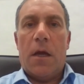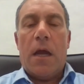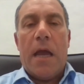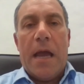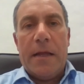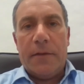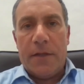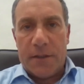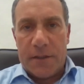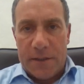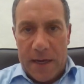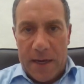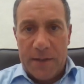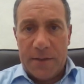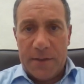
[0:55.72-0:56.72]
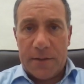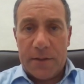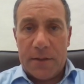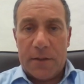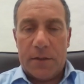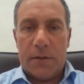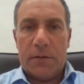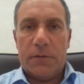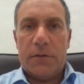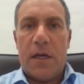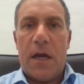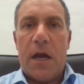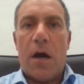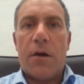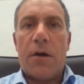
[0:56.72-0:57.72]
In this case, they
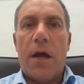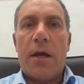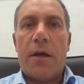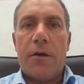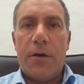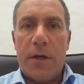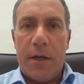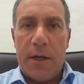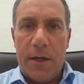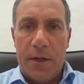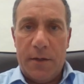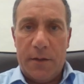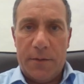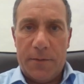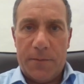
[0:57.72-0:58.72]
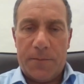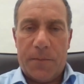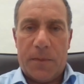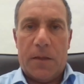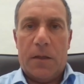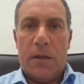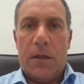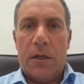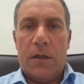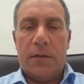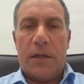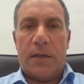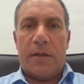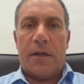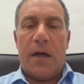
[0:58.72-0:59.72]
are agreeing
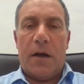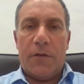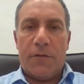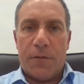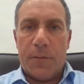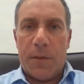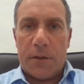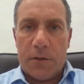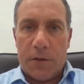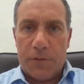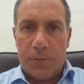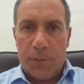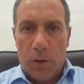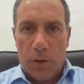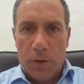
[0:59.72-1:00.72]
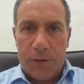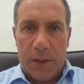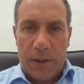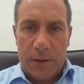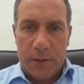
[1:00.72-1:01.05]
that the government of Malta